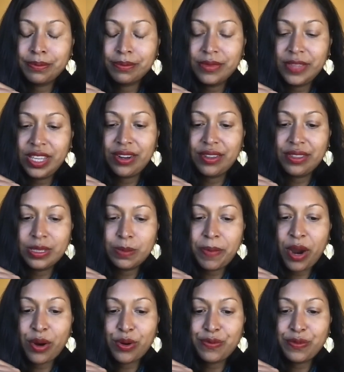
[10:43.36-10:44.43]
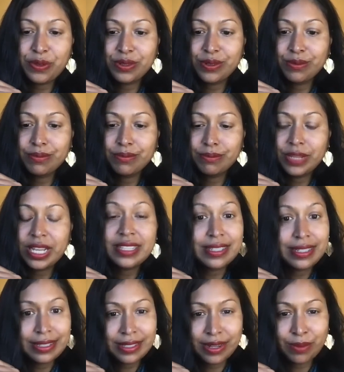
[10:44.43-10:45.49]
this powerful
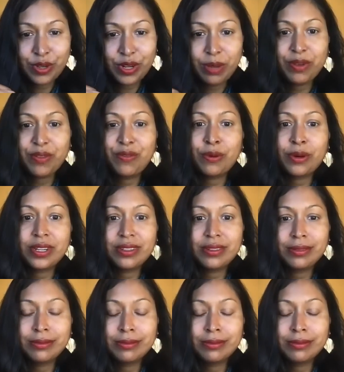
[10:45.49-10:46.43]
blessing ceremony before